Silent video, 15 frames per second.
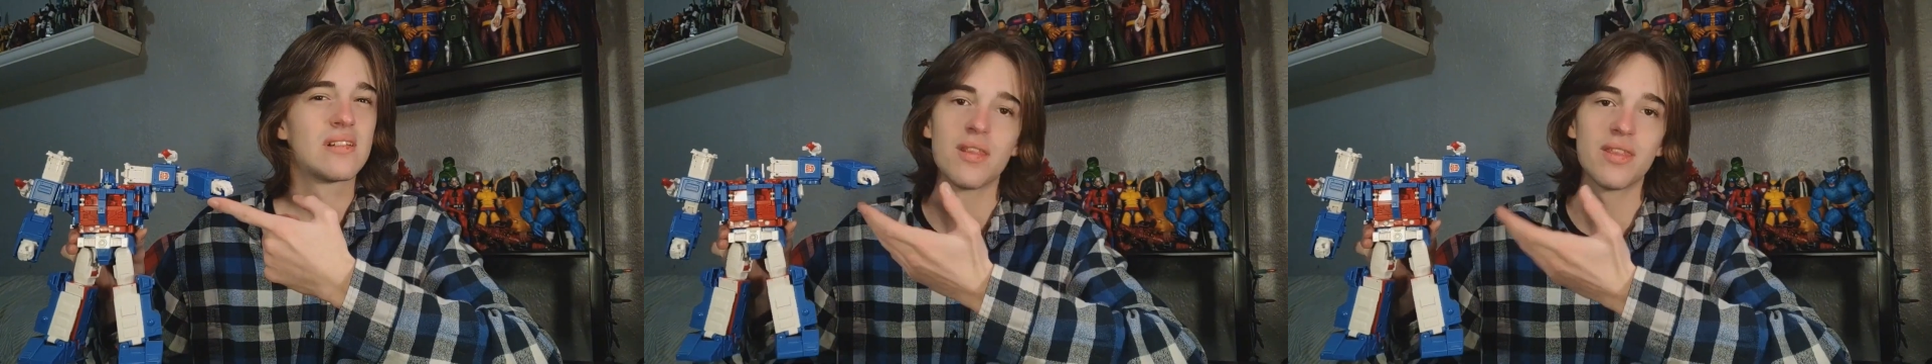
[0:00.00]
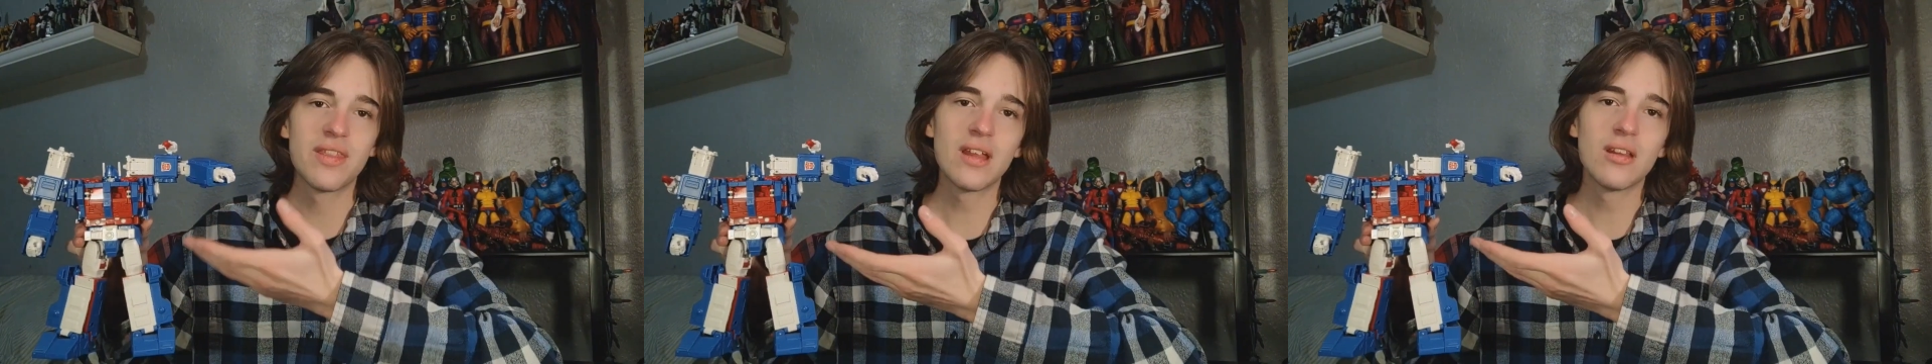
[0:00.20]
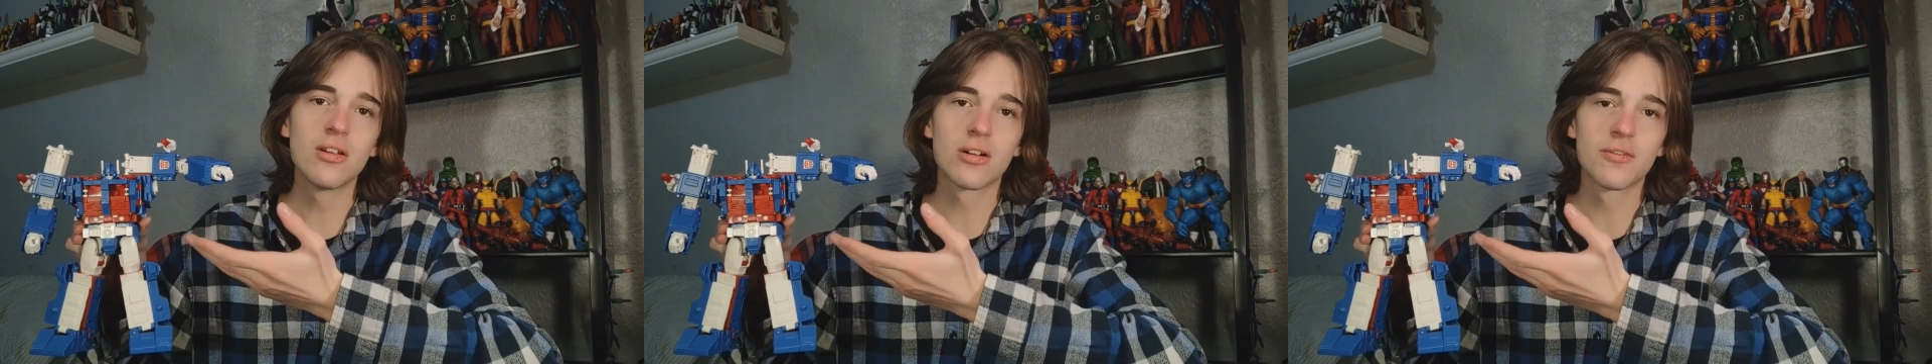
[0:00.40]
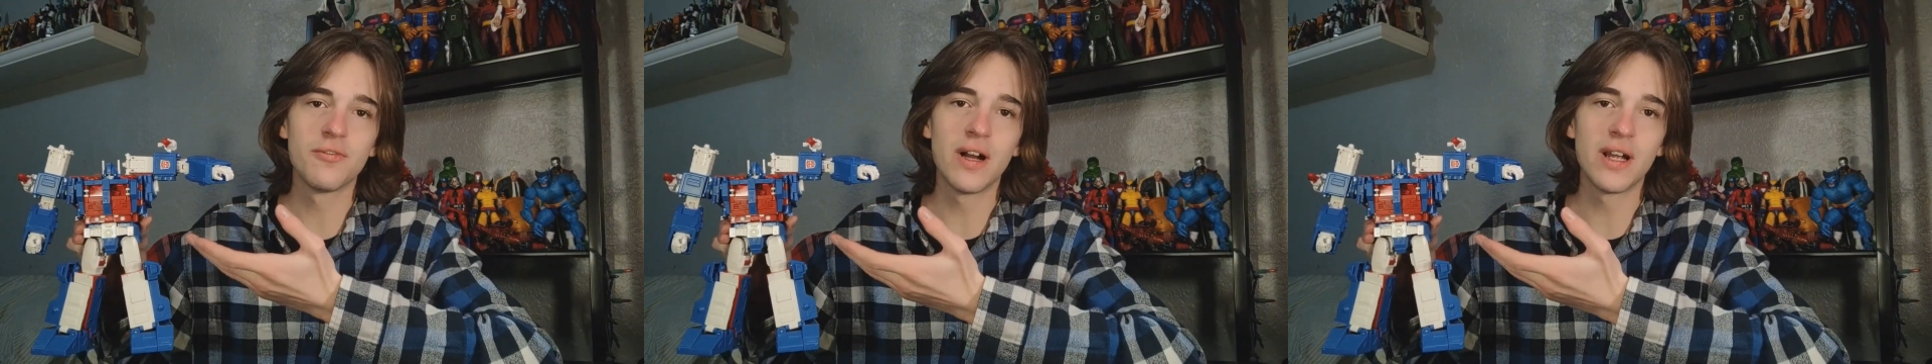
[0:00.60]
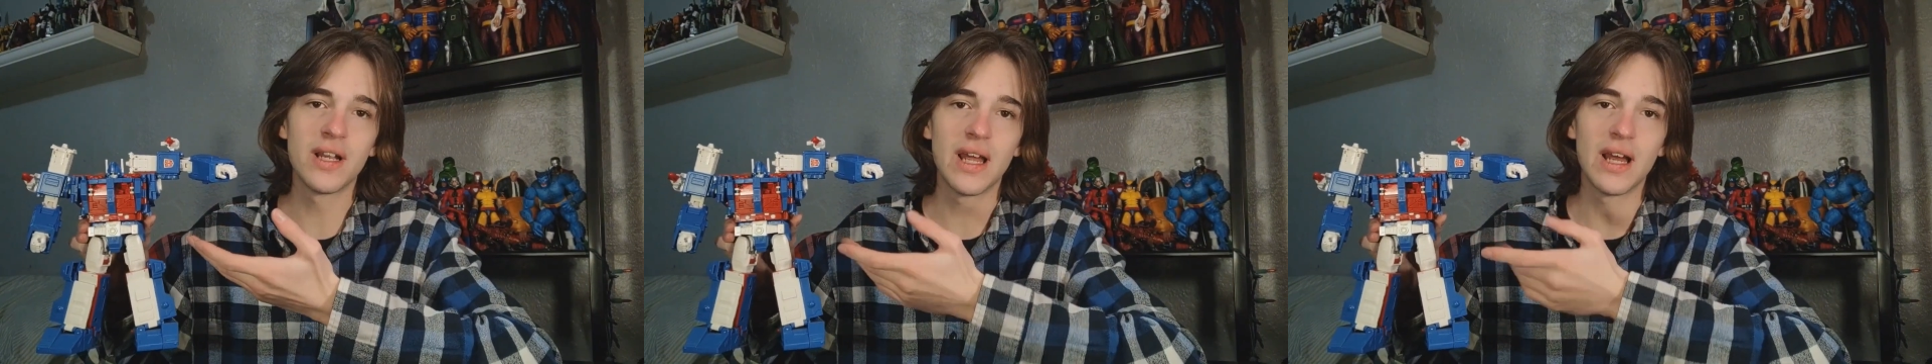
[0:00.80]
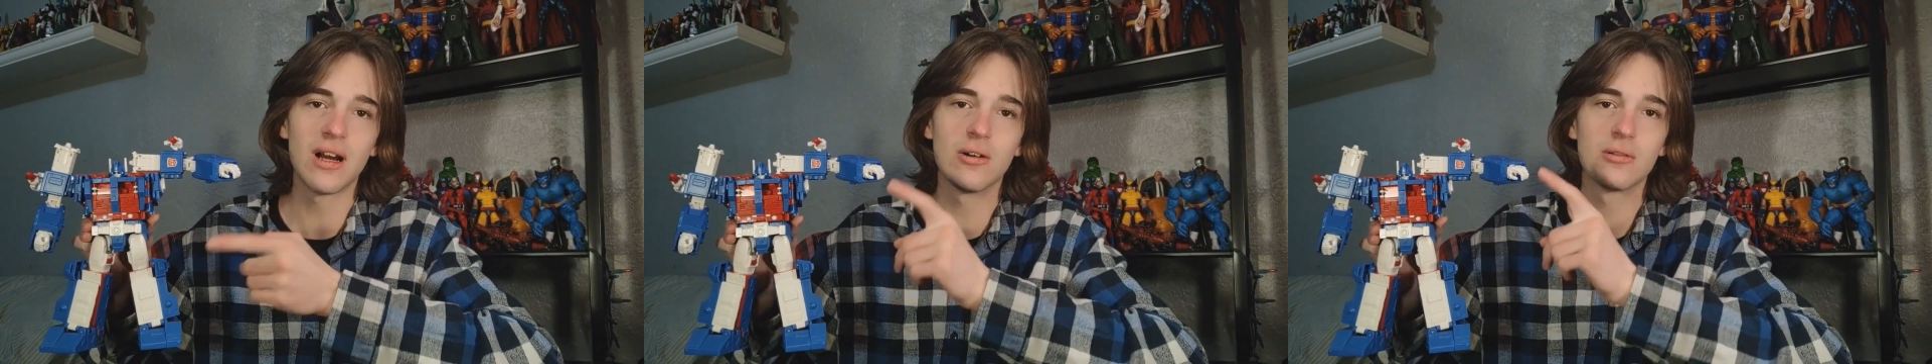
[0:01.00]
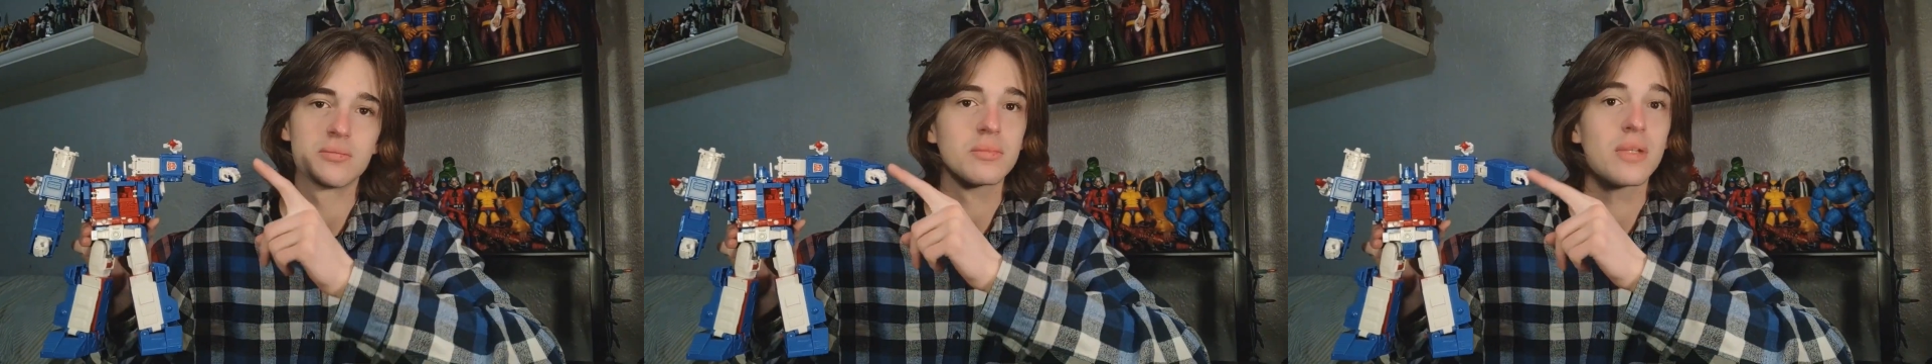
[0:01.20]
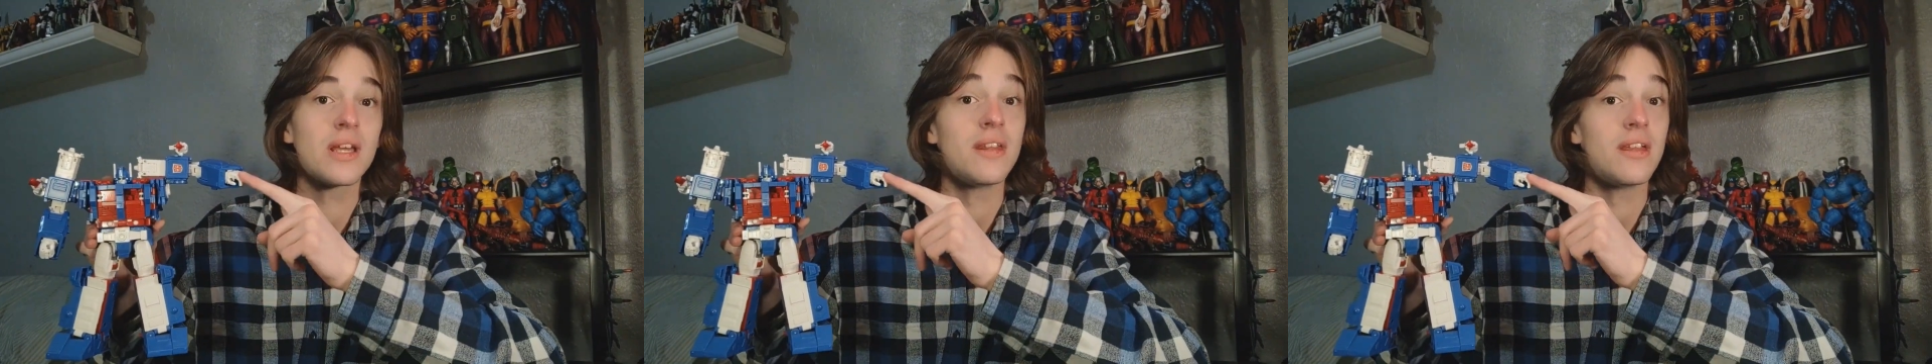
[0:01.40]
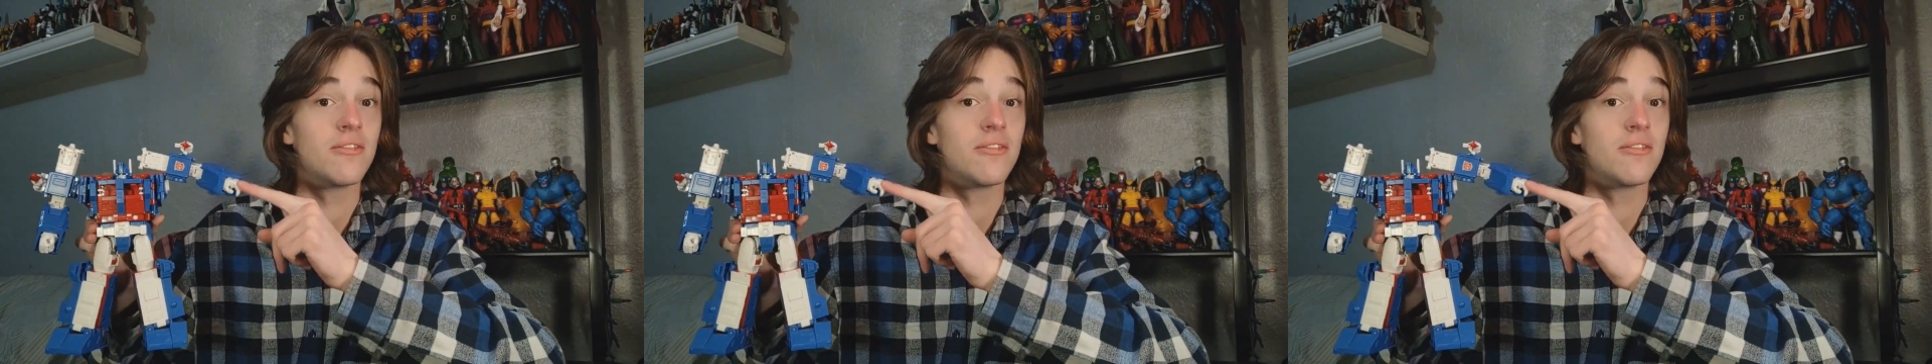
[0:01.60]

They look fine now, and they